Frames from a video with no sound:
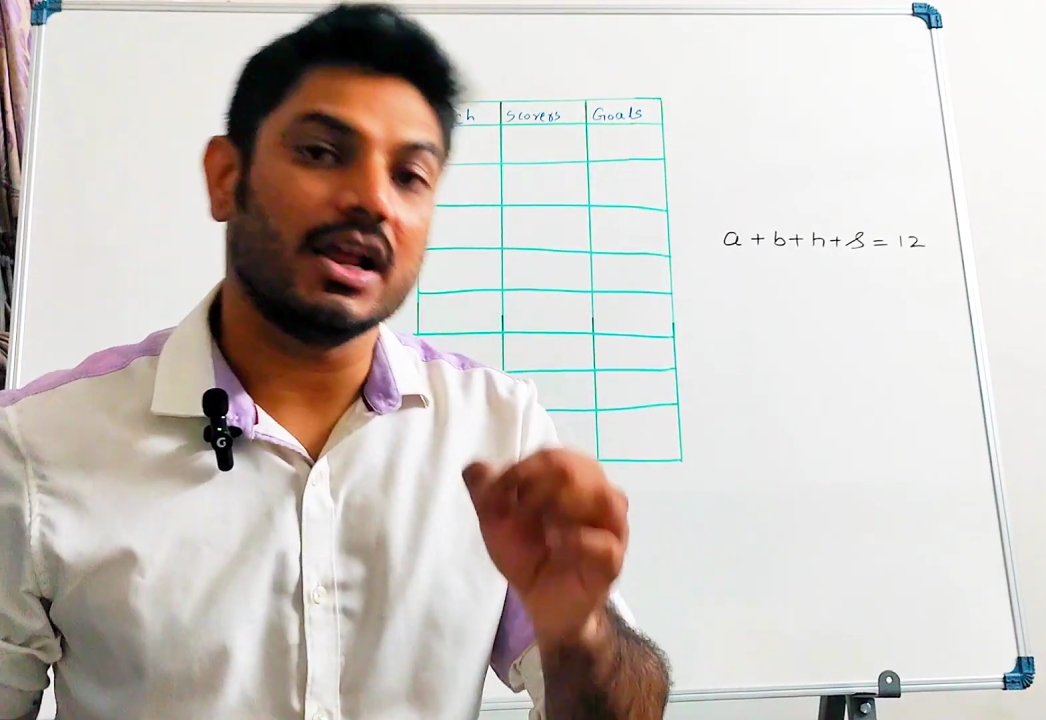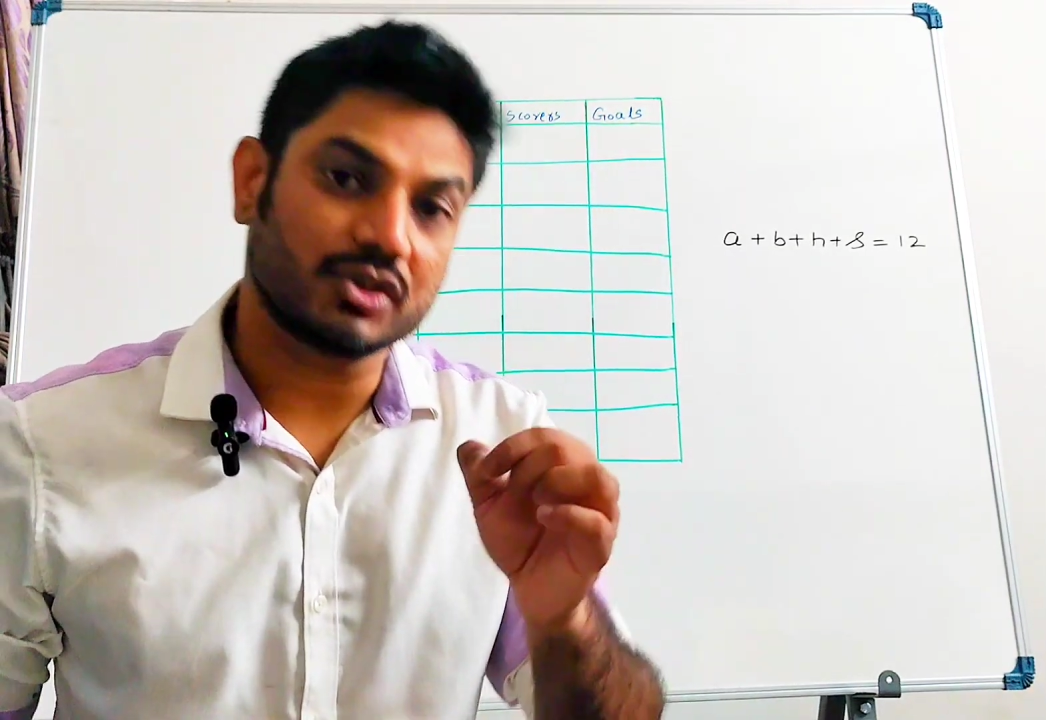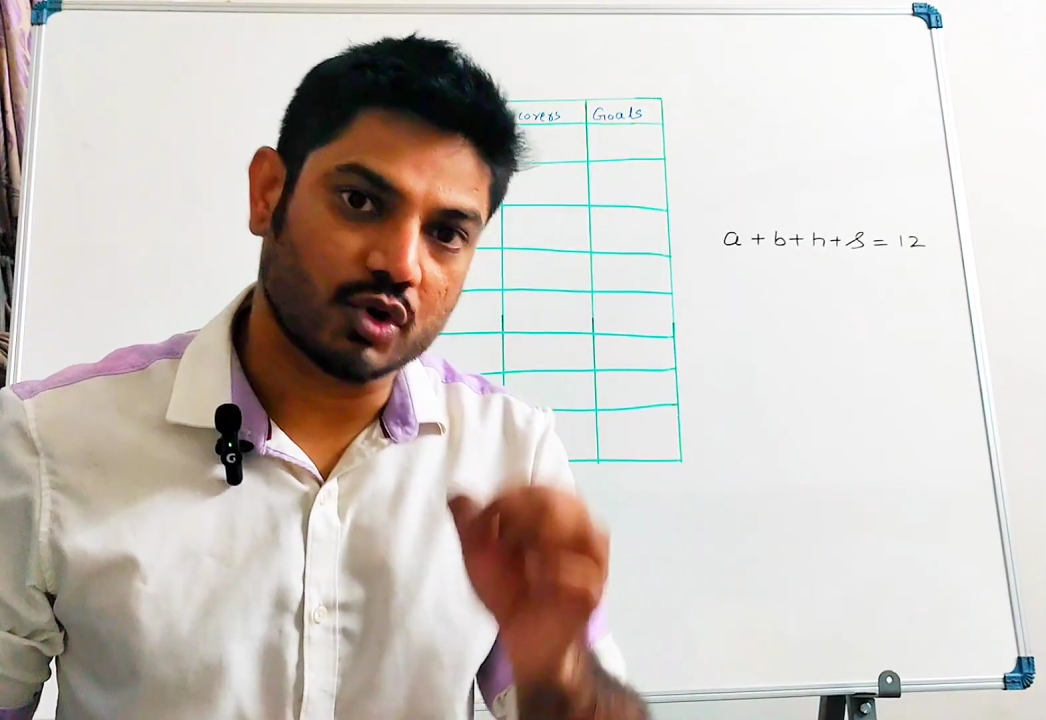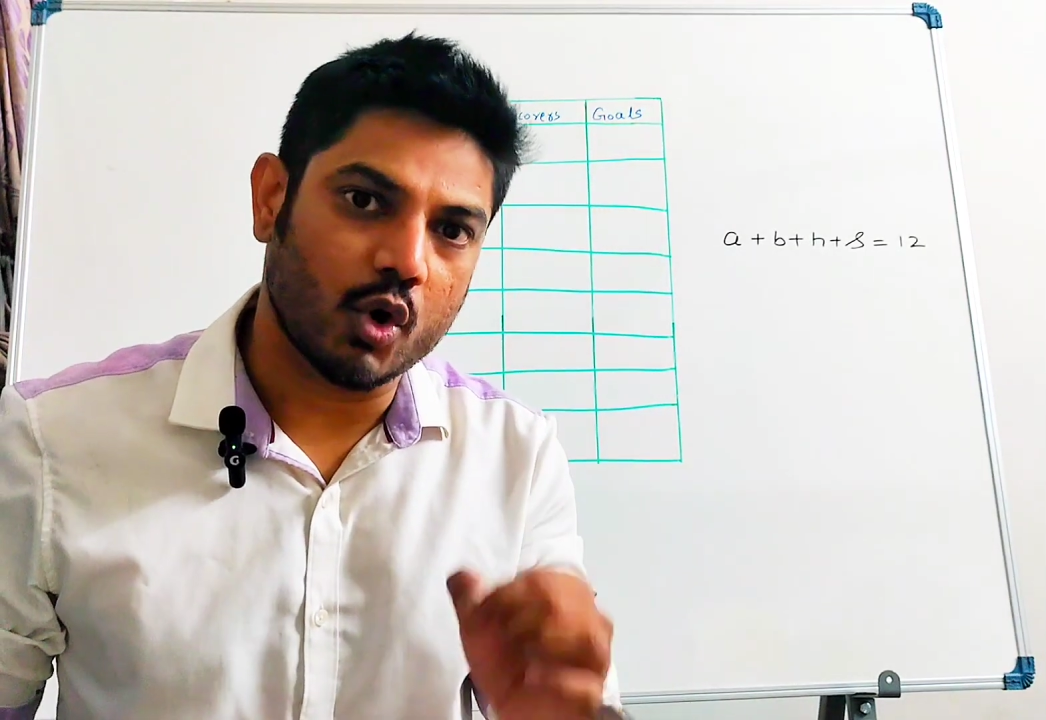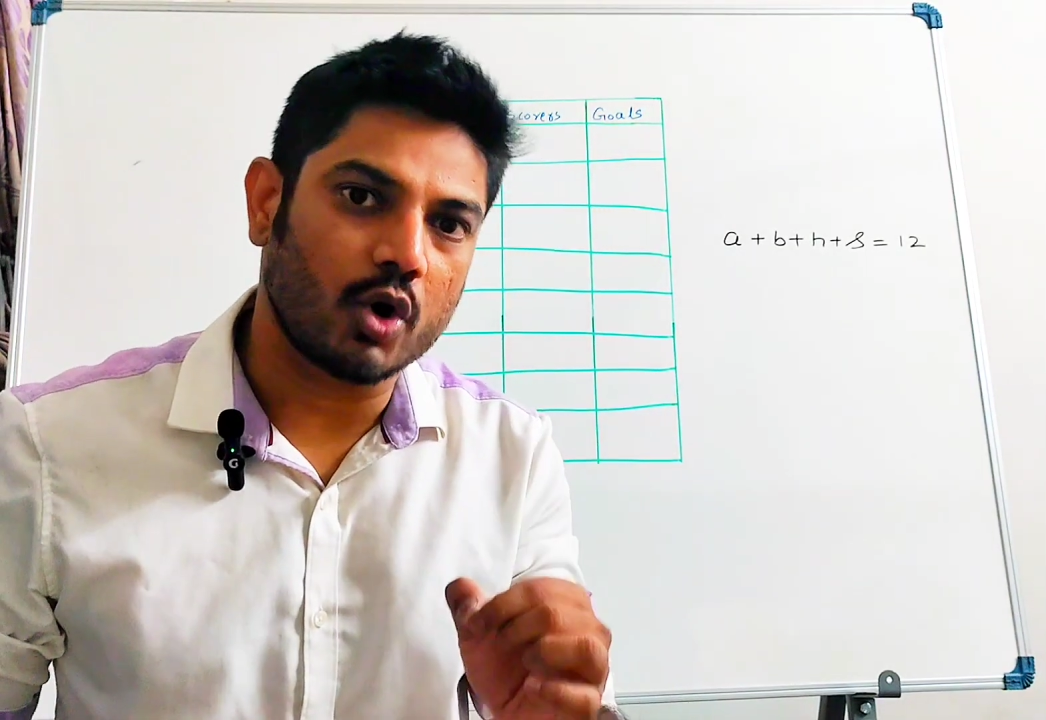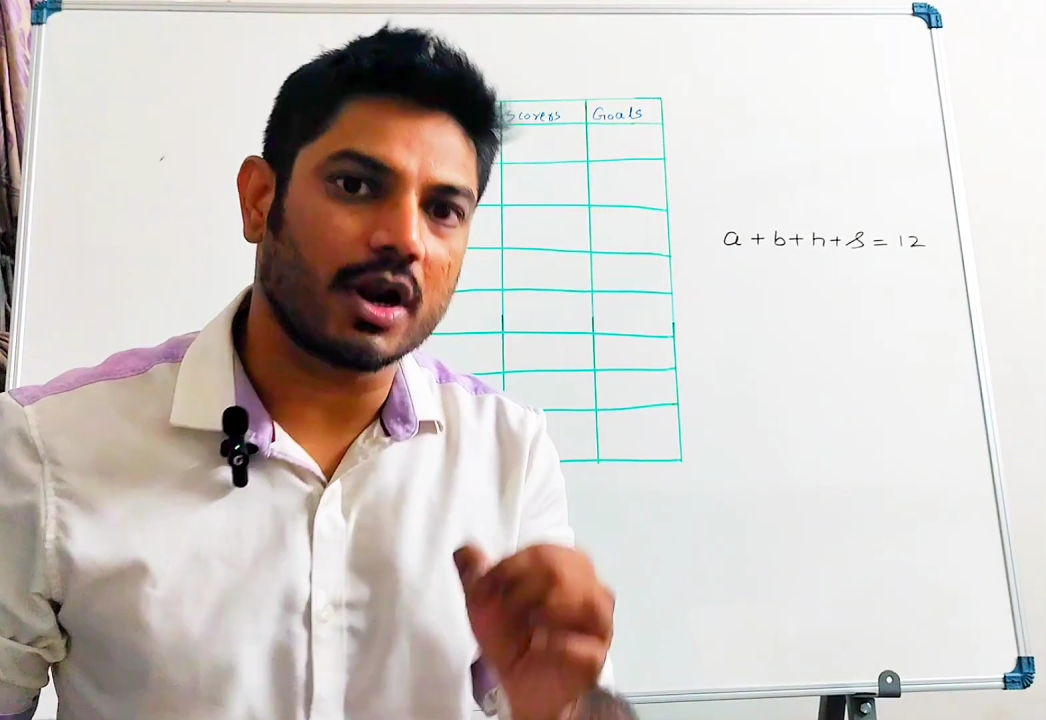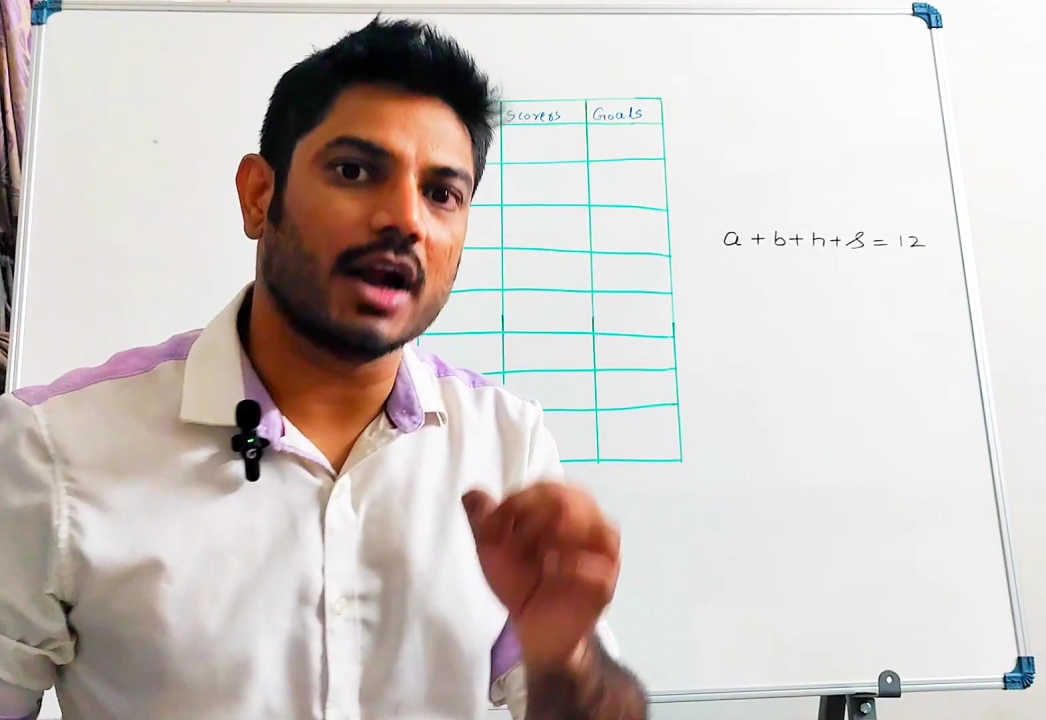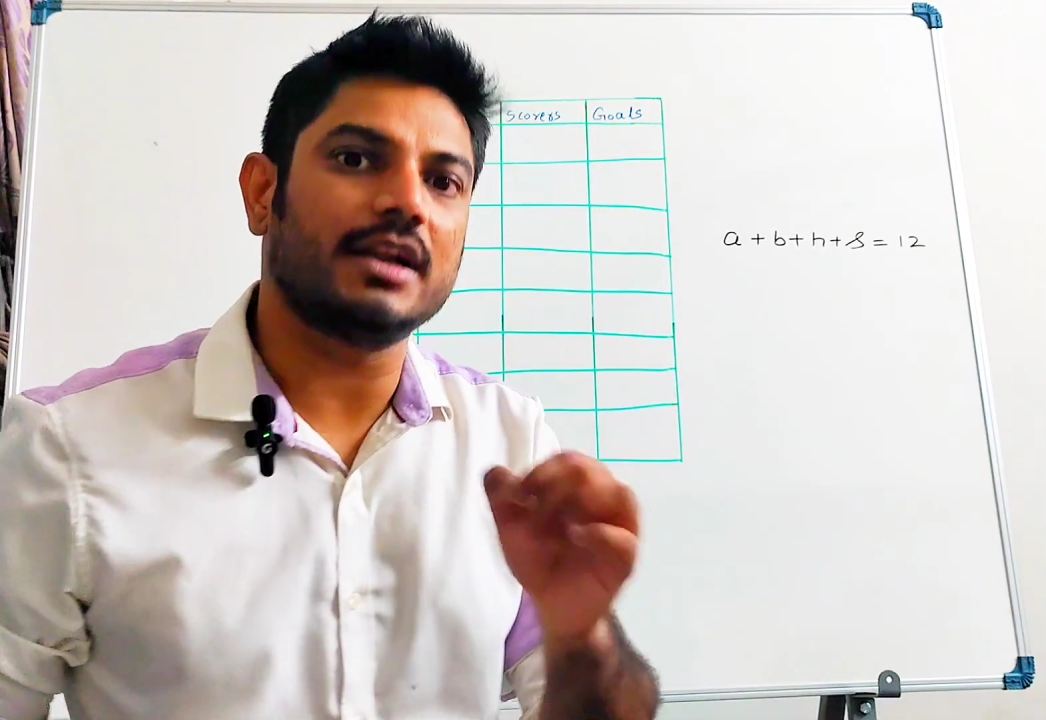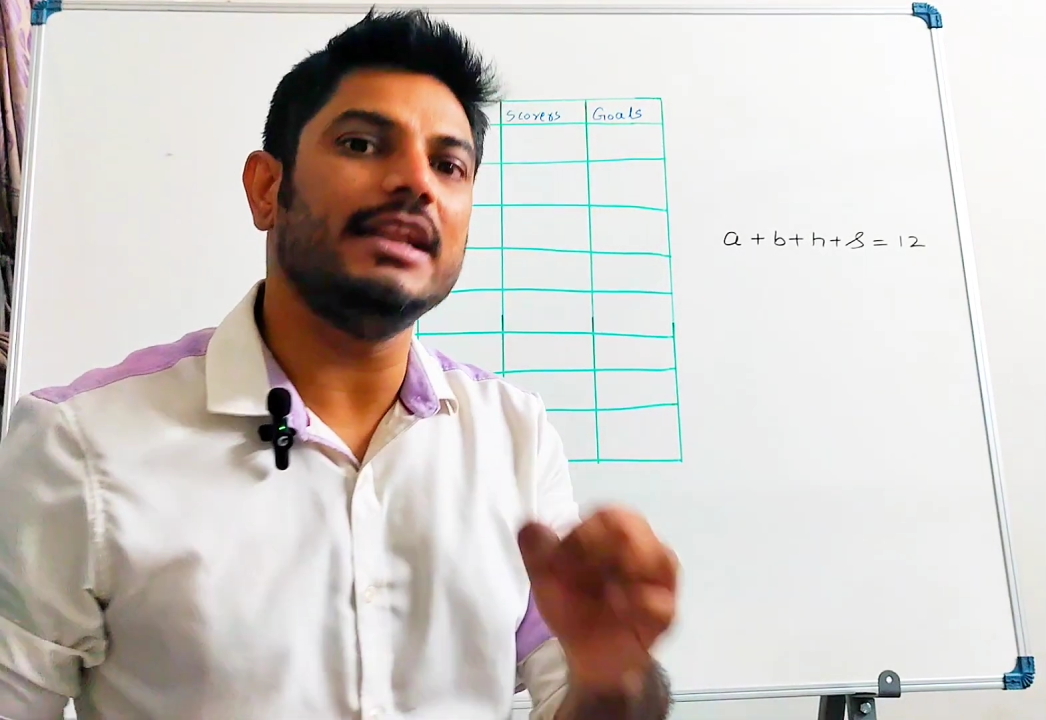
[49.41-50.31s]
scored at